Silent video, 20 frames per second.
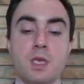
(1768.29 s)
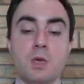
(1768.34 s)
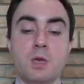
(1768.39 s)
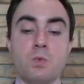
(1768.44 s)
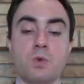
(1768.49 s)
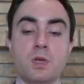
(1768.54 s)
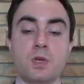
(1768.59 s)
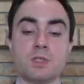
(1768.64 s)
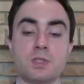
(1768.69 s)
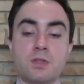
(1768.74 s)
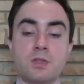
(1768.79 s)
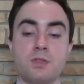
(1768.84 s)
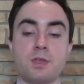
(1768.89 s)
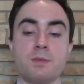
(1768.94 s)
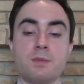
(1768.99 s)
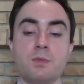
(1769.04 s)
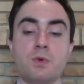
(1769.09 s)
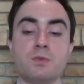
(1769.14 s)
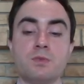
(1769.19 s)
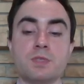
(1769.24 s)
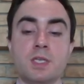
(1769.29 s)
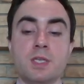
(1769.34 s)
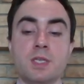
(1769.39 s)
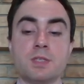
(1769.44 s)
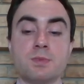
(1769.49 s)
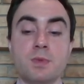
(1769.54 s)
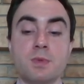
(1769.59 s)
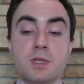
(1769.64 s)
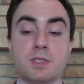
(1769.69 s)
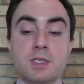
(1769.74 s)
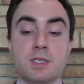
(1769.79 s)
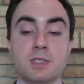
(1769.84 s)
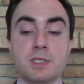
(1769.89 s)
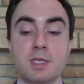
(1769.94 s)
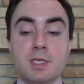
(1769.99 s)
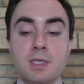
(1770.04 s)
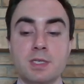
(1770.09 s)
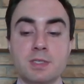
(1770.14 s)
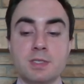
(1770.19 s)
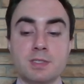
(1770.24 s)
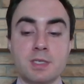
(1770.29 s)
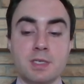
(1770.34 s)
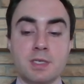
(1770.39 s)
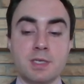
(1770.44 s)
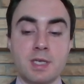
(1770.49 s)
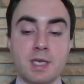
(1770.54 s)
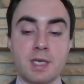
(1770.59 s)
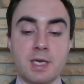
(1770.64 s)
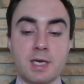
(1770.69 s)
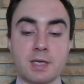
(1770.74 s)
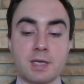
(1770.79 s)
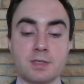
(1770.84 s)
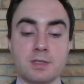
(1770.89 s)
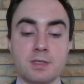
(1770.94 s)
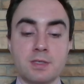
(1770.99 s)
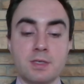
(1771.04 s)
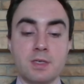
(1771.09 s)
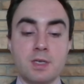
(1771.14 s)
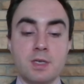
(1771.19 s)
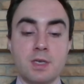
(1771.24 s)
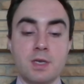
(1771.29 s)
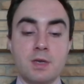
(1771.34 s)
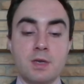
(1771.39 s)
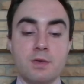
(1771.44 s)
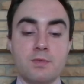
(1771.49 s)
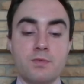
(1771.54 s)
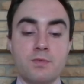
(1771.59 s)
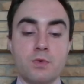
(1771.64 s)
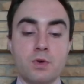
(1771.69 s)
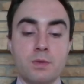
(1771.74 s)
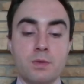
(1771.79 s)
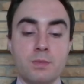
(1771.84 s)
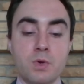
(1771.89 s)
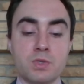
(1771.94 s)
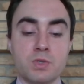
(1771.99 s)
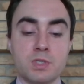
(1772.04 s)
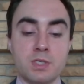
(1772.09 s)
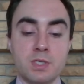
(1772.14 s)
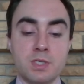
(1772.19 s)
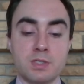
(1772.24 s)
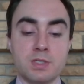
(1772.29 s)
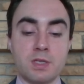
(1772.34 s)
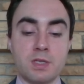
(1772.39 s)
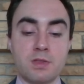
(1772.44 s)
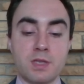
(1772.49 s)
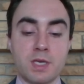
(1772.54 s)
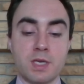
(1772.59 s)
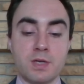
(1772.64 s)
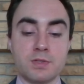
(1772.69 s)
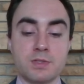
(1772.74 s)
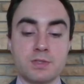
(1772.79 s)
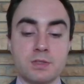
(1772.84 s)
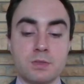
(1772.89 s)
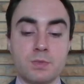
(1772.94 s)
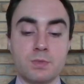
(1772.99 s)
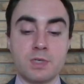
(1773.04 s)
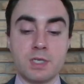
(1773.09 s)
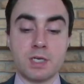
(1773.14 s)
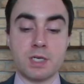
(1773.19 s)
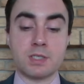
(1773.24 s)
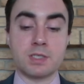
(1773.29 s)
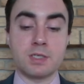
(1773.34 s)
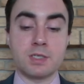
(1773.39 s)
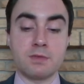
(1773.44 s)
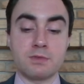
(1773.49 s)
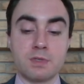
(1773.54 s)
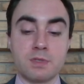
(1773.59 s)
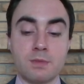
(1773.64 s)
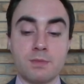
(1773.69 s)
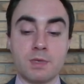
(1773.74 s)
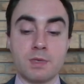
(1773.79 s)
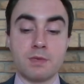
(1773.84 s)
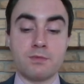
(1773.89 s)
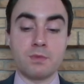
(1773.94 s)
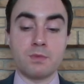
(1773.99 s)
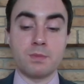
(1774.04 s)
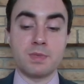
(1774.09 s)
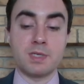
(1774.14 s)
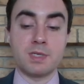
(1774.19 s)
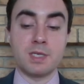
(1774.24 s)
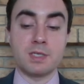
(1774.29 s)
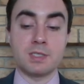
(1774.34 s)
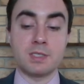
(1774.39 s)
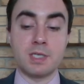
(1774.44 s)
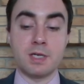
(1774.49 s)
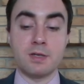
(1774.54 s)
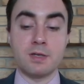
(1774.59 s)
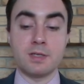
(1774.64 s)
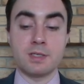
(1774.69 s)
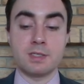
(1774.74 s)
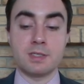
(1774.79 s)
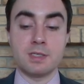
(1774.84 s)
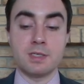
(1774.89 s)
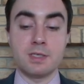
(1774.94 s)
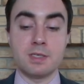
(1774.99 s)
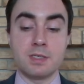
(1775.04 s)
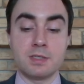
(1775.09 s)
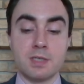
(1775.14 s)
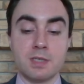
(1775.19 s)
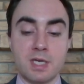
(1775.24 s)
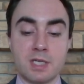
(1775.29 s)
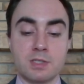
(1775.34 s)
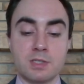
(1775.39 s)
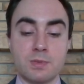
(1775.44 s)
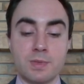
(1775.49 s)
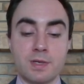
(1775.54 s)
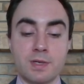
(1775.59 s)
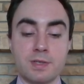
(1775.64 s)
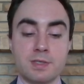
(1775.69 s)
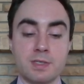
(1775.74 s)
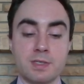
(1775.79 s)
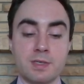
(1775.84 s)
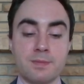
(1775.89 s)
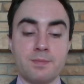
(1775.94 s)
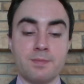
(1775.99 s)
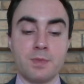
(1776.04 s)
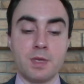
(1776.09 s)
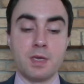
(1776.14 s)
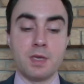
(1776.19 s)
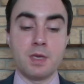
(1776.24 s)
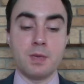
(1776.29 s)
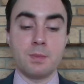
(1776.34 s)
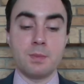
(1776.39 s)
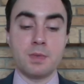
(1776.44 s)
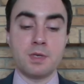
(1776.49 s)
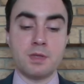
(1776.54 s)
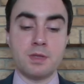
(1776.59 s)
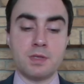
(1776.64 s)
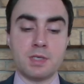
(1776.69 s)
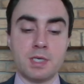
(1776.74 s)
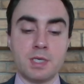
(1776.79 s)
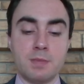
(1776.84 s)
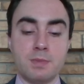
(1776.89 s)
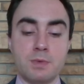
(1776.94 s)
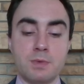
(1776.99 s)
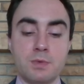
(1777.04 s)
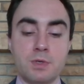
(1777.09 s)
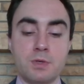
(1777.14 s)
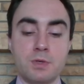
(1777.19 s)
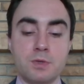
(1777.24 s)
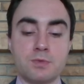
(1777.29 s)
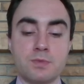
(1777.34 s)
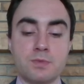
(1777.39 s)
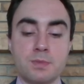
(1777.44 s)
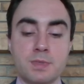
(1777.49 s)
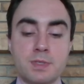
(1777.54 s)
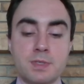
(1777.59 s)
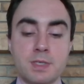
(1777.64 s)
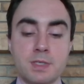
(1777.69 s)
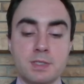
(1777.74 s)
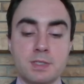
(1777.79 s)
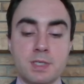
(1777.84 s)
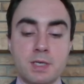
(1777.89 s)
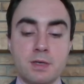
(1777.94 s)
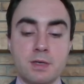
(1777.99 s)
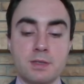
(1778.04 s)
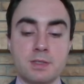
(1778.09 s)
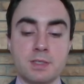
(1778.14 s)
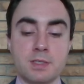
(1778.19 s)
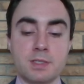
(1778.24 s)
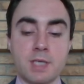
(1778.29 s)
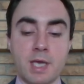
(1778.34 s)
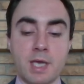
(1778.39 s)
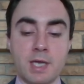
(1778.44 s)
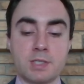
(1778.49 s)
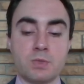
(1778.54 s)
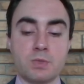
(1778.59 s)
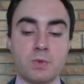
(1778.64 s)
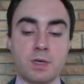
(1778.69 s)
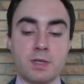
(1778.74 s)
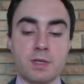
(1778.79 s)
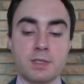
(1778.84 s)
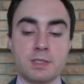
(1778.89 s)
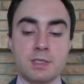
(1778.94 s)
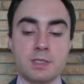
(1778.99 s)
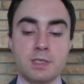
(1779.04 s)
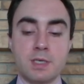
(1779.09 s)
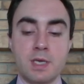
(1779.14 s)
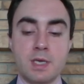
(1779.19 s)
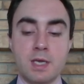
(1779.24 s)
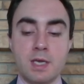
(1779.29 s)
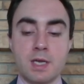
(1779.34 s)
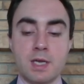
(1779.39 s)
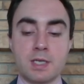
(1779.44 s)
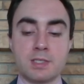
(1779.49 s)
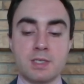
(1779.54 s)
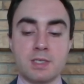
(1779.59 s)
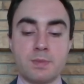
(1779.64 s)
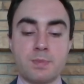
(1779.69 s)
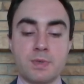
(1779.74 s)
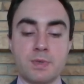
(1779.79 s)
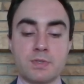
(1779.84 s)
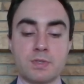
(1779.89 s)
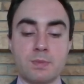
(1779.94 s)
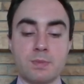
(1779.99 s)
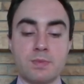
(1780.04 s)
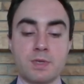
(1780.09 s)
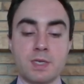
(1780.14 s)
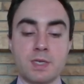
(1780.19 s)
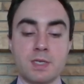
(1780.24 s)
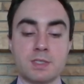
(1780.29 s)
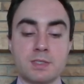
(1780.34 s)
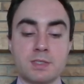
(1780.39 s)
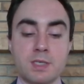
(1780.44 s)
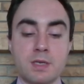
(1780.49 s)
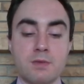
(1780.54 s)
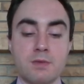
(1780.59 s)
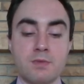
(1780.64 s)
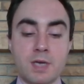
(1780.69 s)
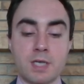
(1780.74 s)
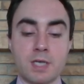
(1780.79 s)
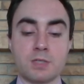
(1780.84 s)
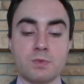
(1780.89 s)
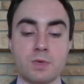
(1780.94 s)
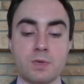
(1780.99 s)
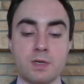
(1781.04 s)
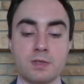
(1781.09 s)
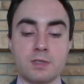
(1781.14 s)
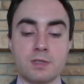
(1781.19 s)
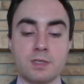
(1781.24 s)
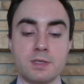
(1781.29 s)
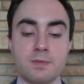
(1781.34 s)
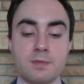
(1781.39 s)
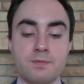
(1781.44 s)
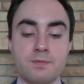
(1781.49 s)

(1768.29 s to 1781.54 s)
whereas a thing moves inasmuch as it is in act. For motion is nothing else than the reduction of something from potentiality to actuality. But nothing can be reduced from potentiality to actuality except by something in a state of actuality.